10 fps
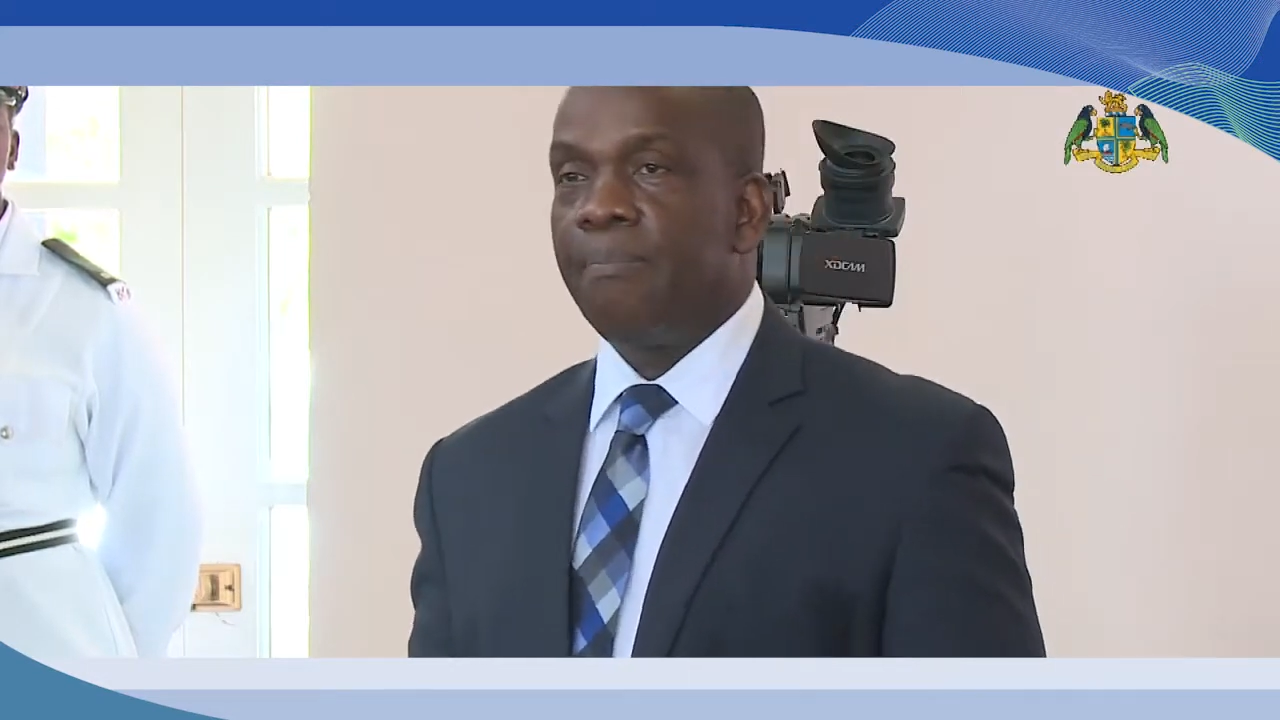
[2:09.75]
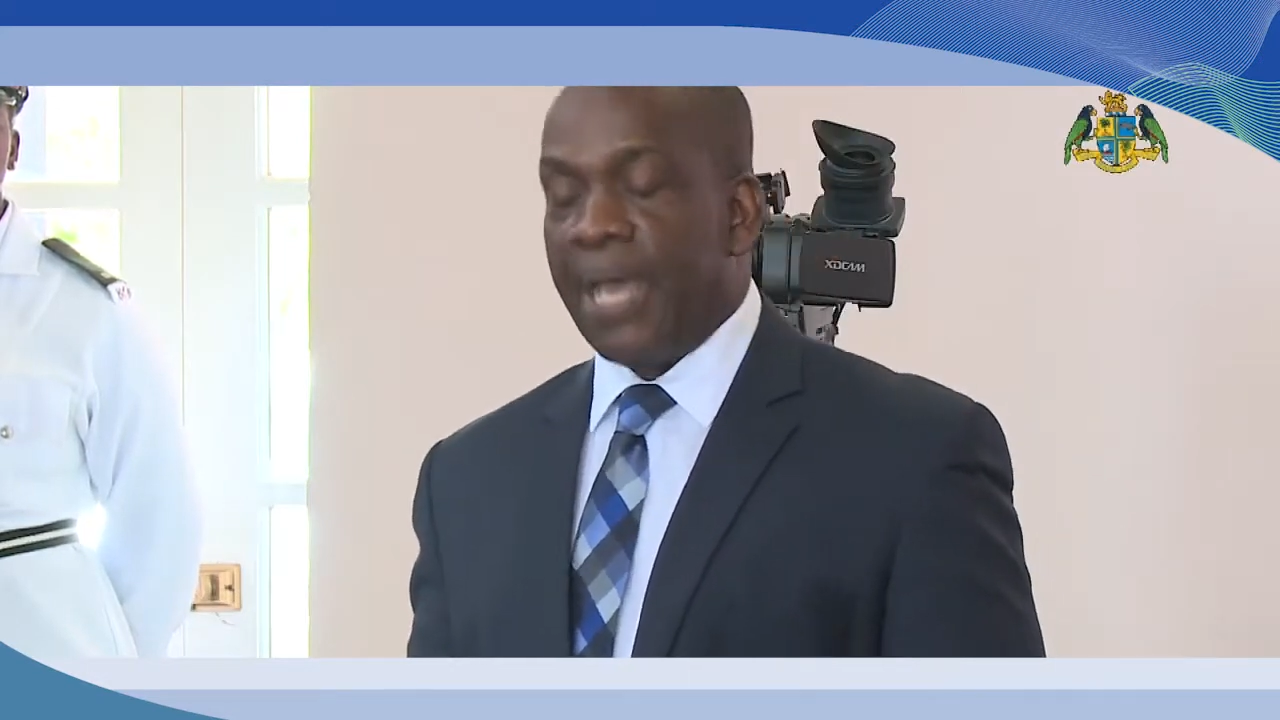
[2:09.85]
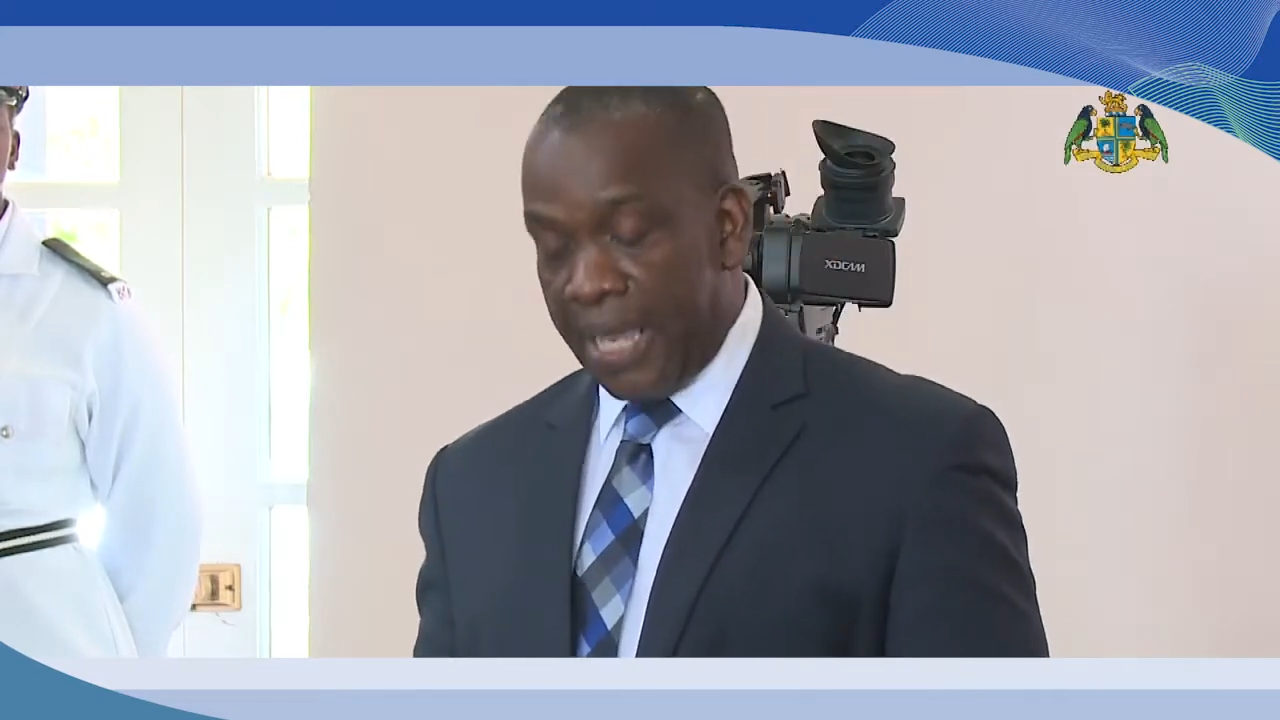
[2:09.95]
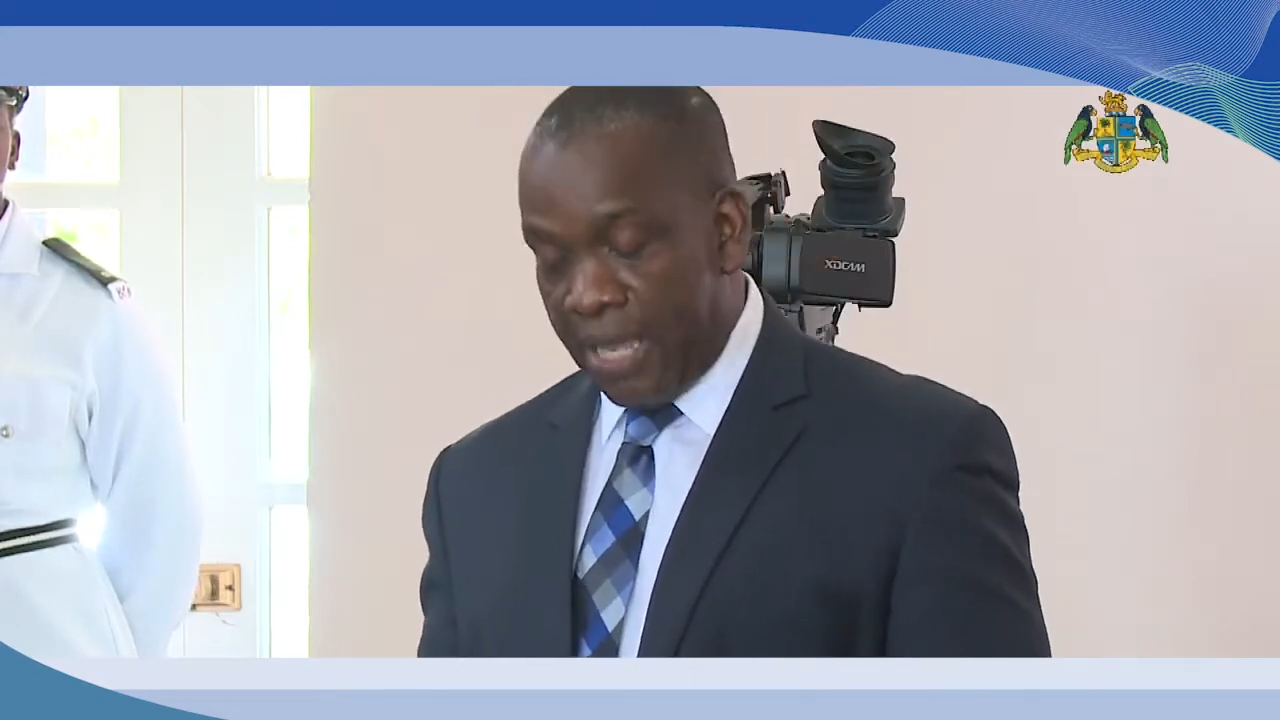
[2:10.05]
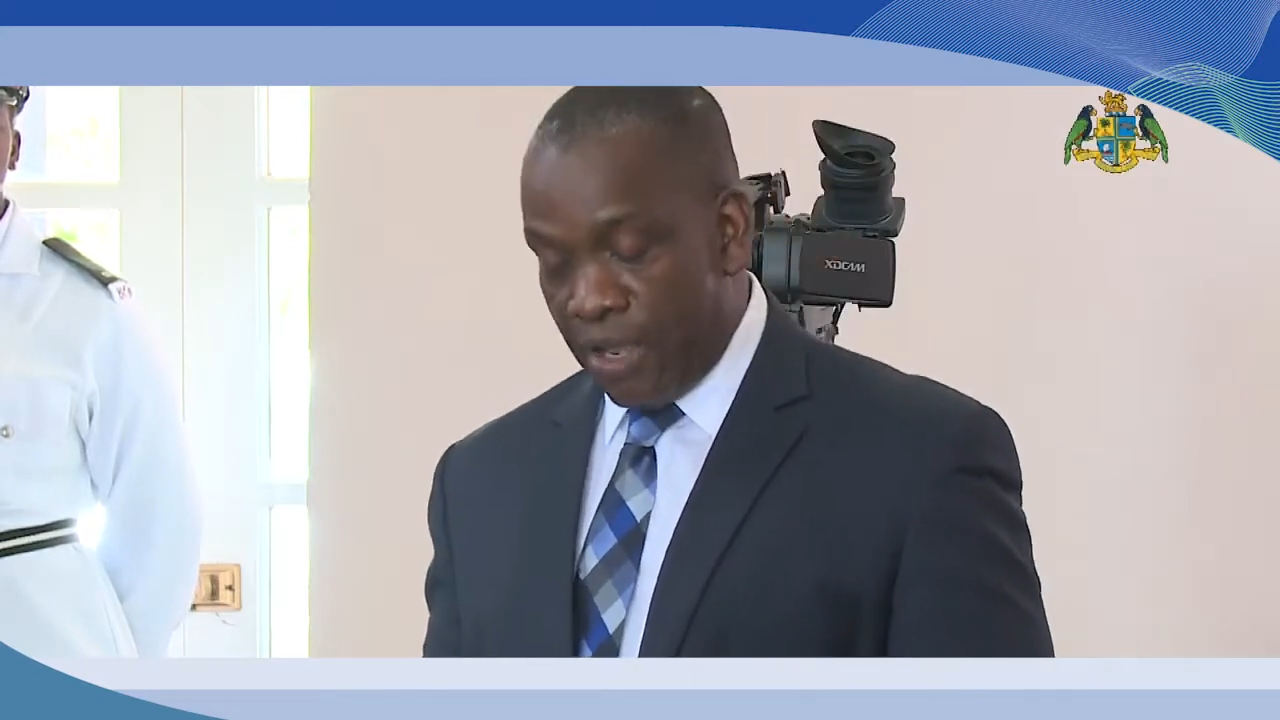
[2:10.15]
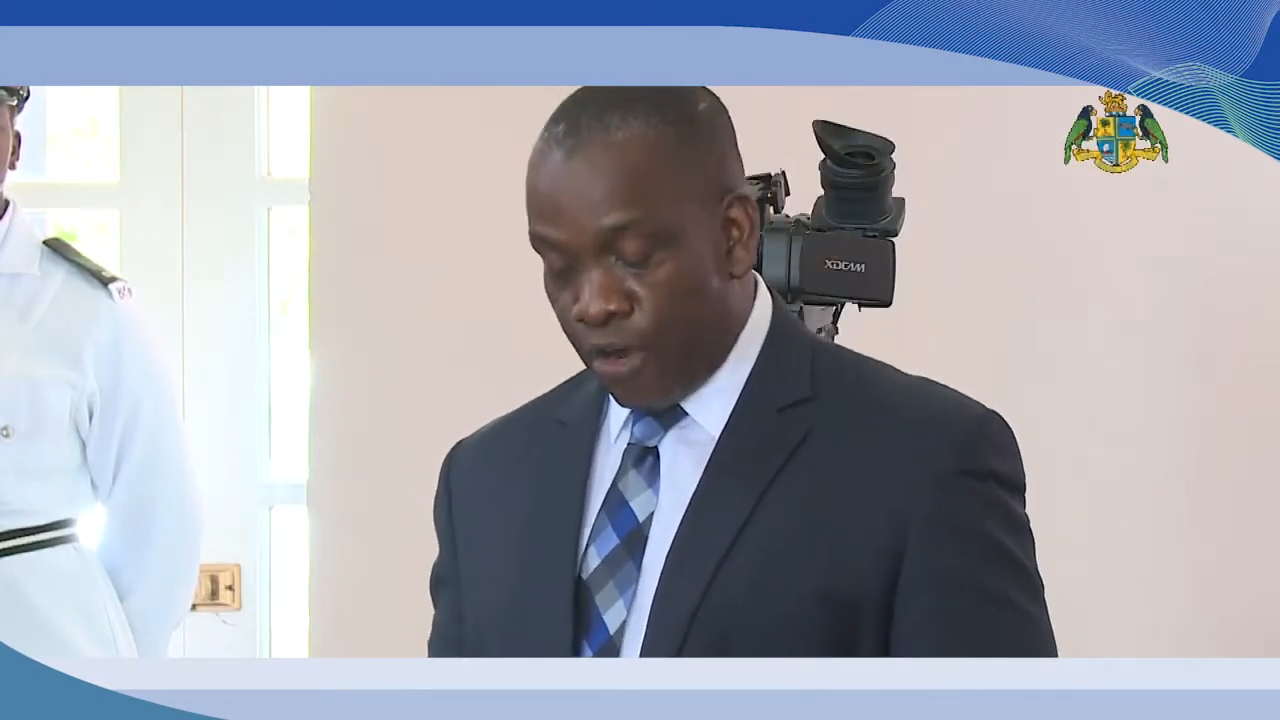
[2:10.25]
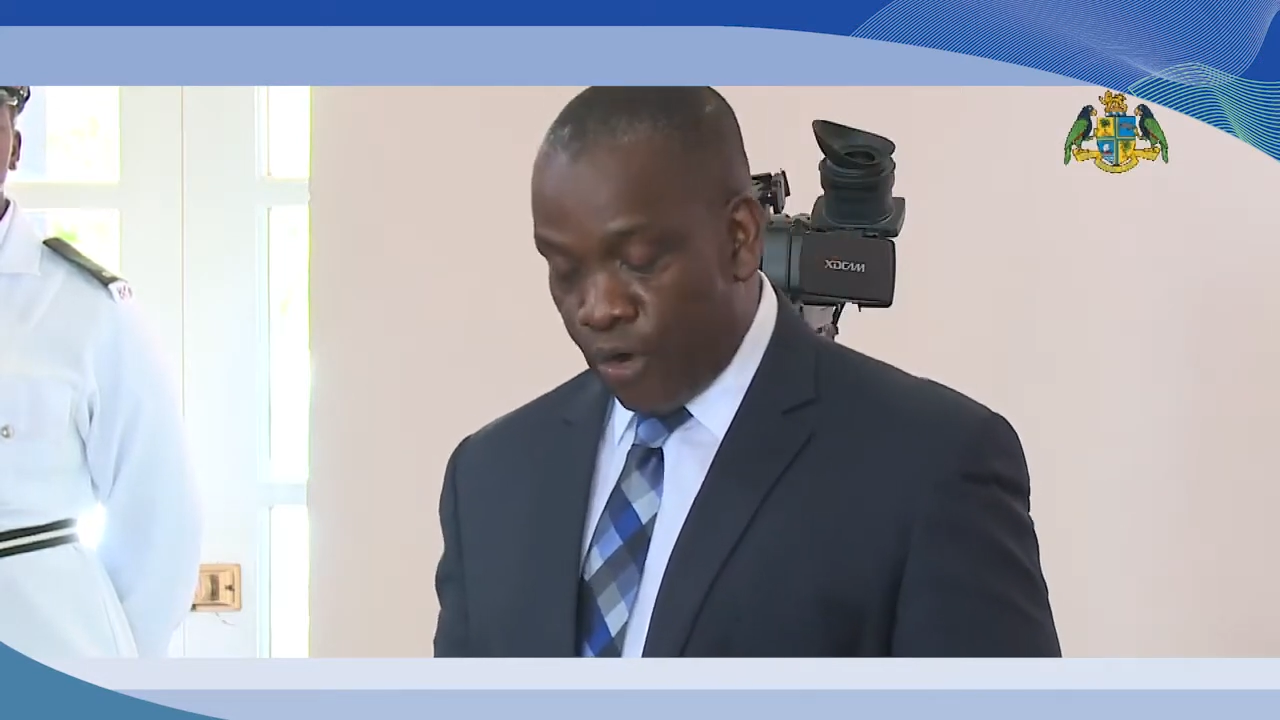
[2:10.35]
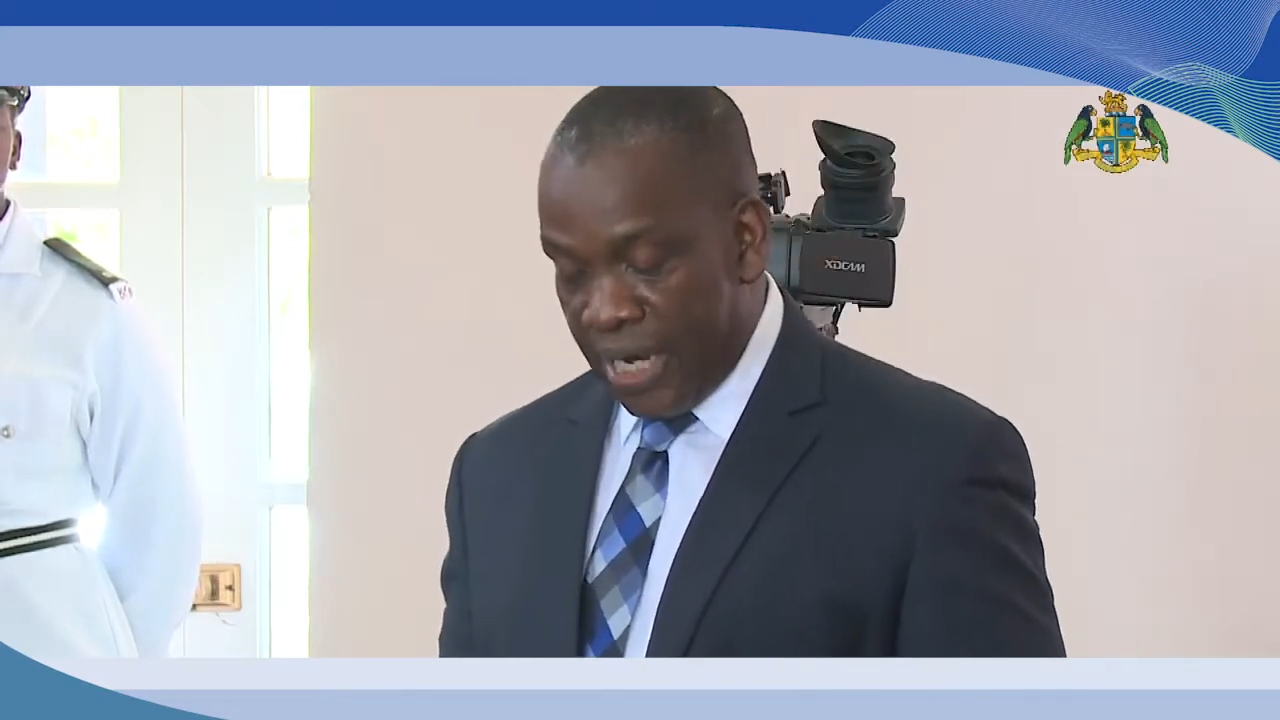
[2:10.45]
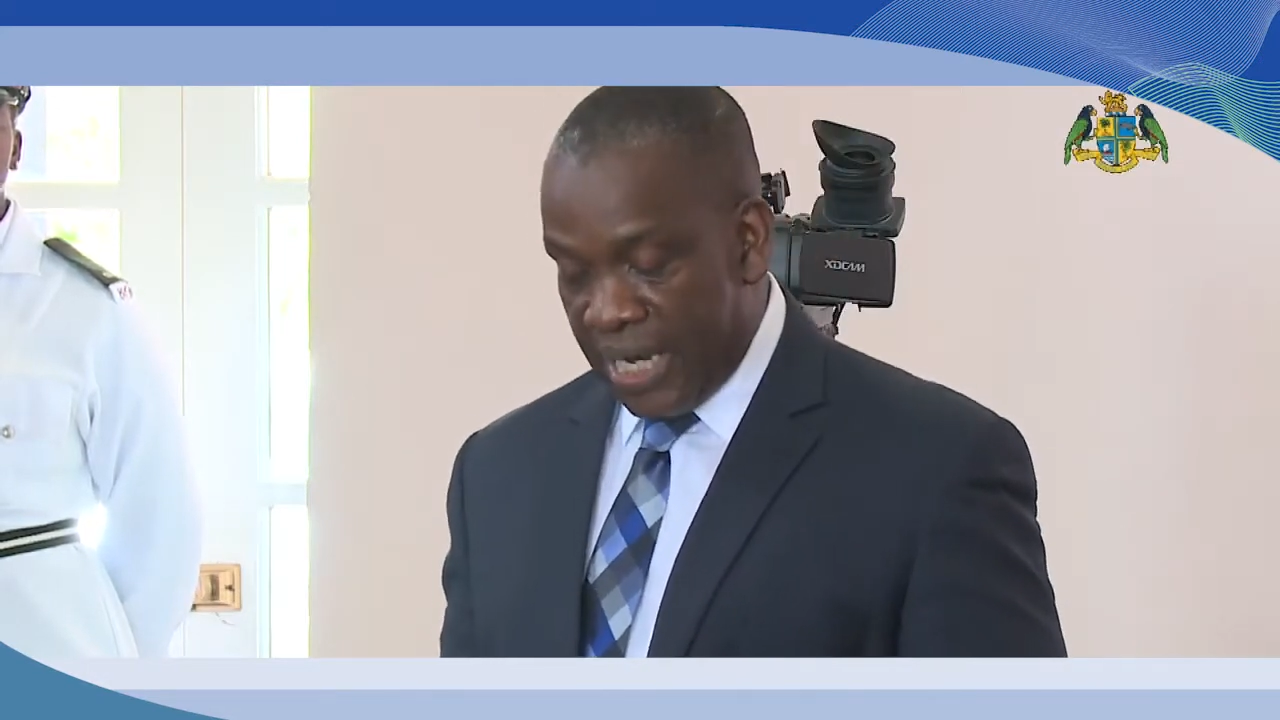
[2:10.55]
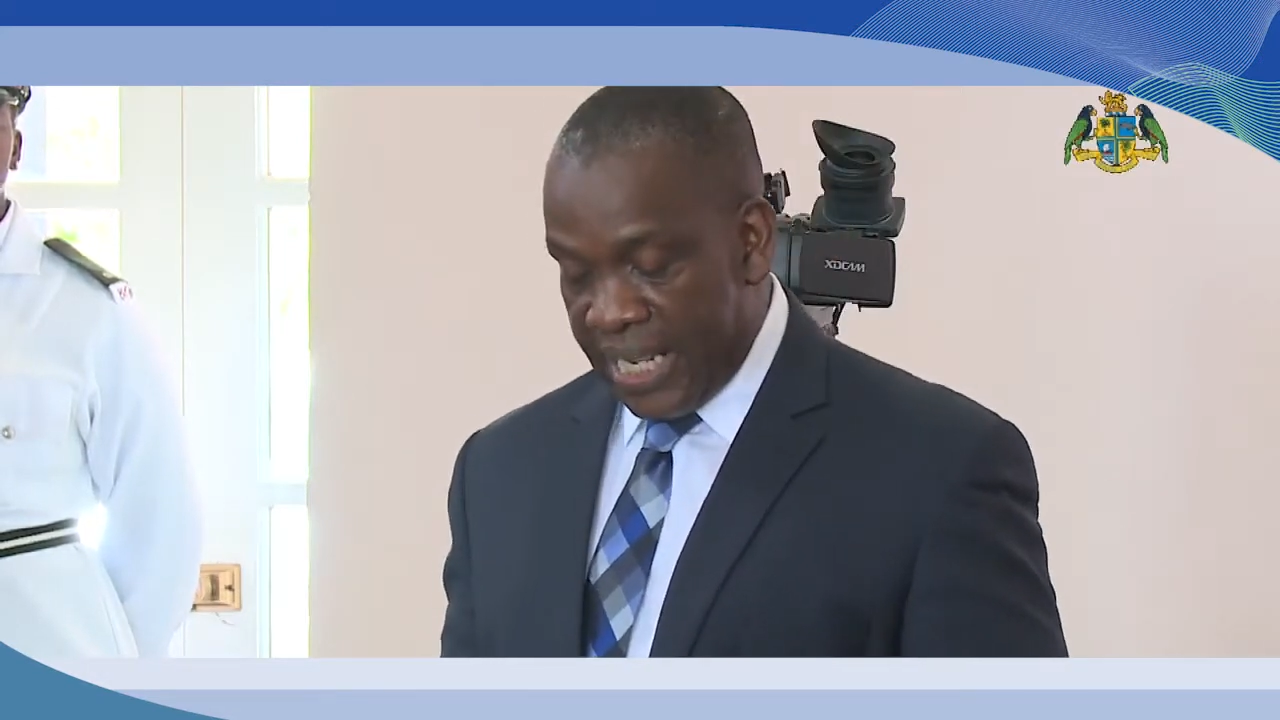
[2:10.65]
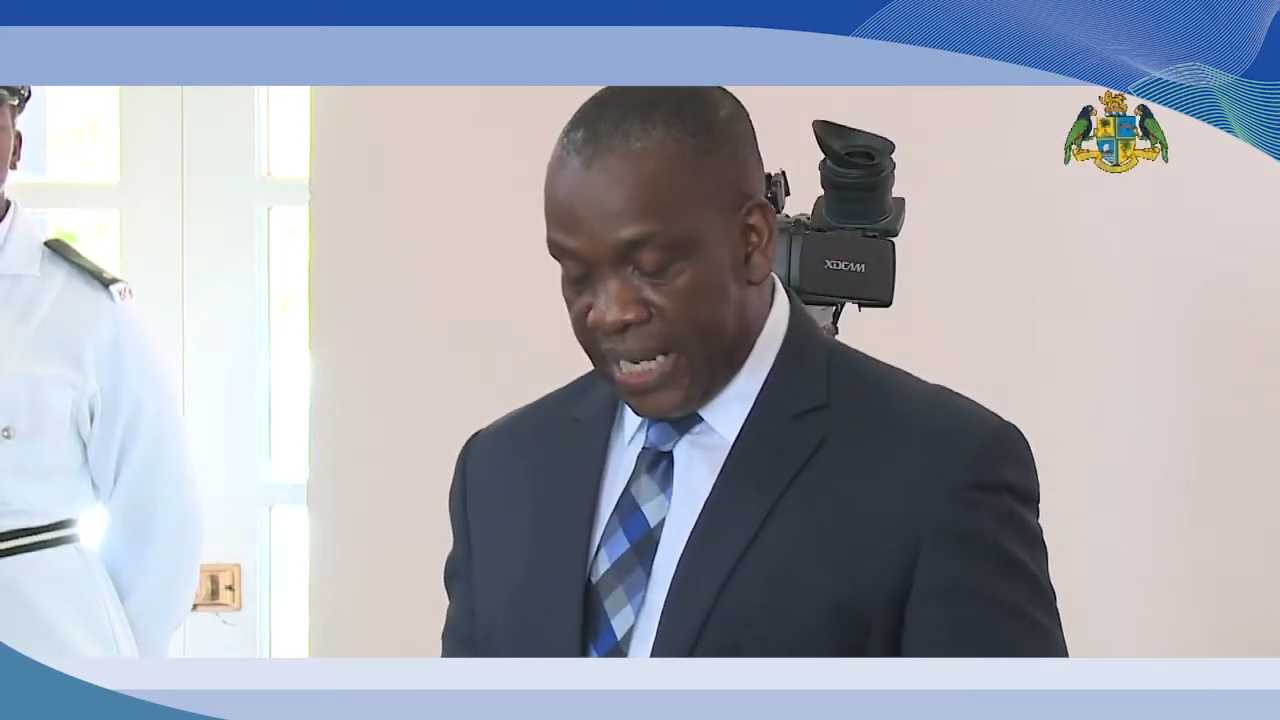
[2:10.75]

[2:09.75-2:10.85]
by growing